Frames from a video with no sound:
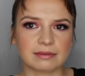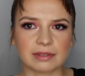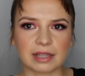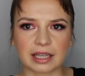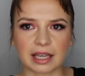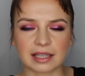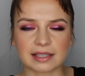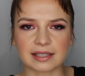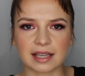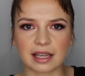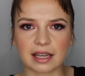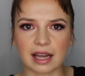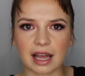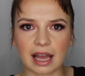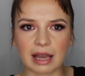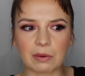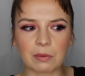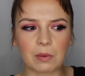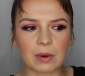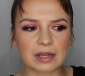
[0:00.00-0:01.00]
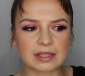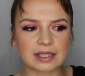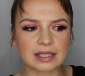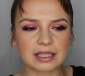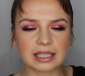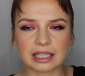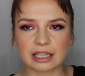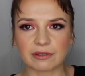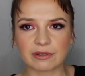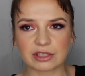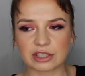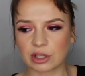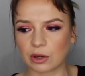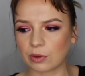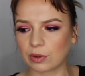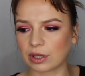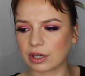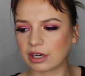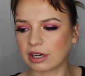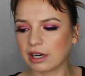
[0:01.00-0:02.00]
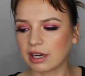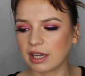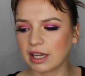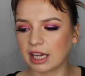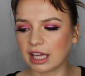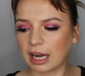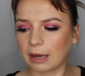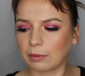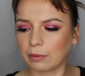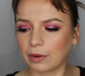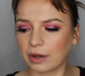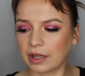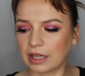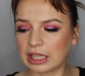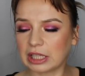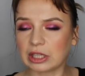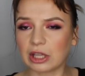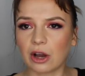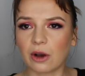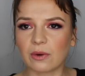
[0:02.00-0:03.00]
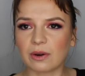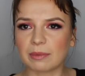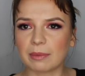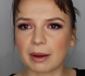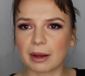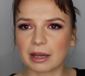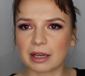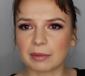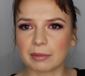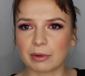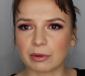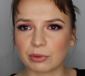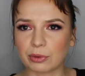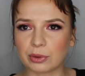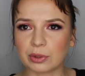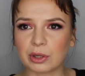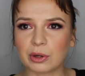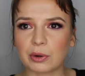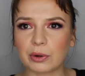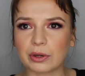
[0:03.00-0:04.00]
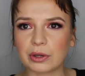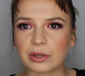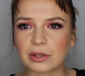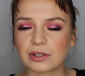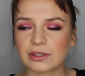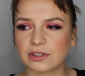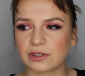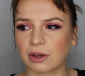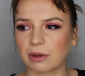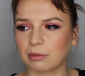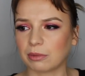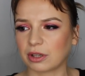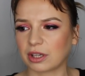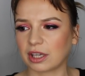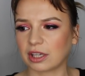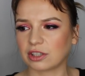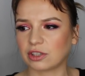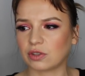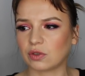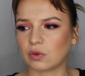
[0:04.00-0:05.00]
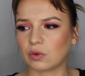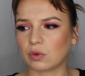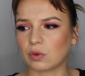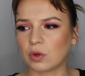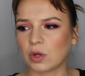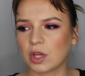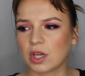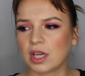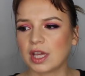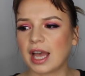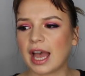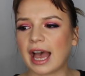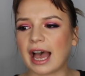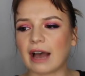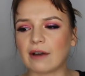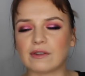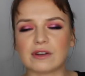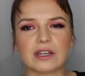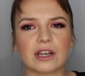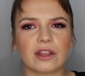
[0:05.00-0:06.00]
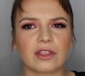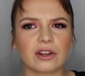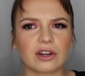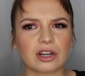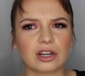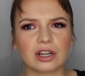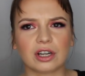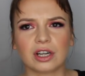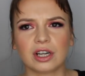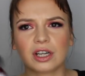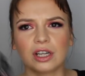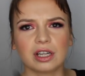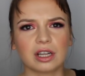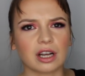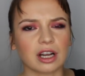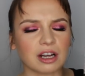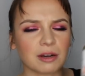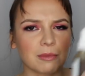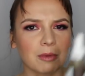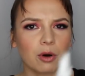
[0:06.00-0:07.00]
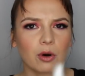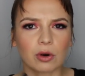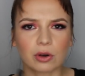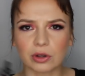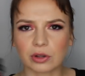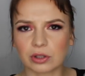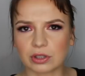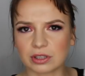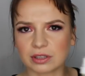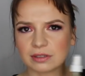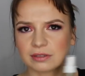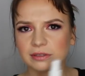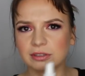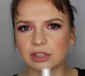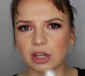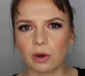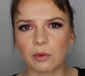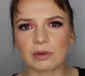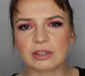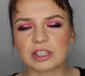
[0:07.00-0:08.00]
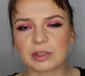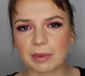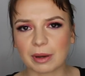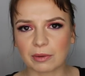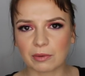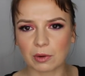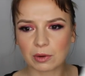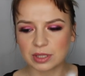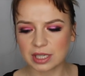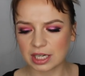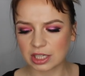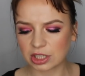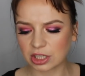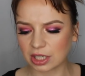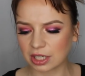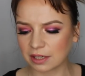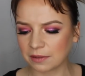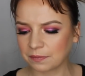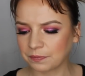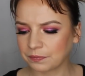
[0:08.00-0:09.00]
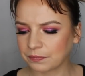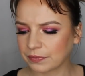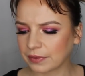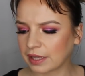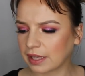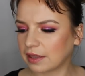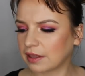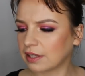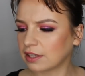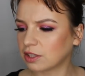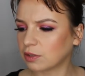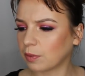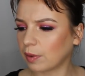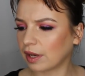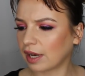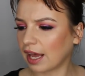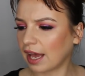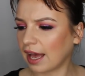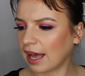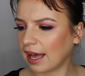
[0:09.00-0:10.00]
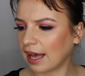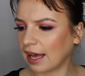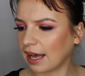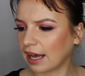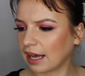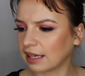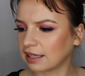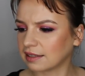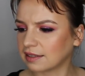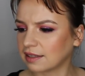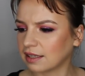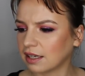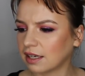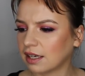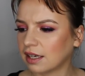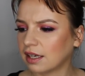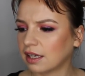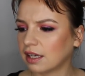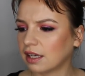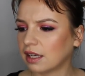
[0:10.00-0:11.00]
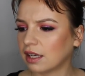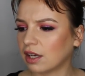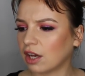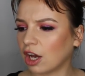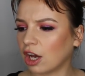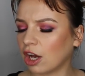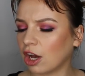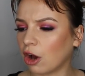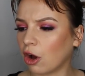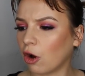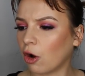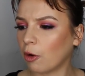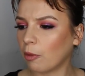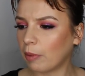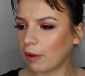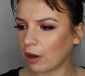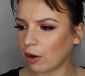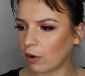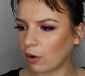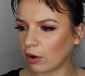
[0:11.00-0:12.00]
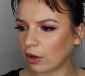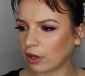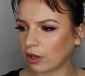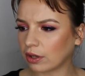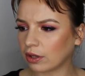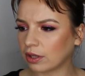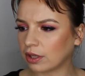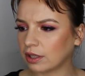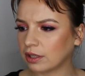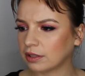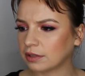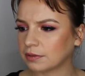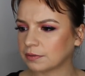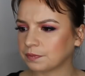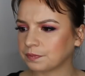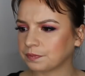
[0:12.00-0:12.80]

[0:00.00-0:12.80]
Like I said, I was in need of a toner, and I'm really low on my marula oil, so I'm looking to have another oil go into my rotation. This one has jojoba oil,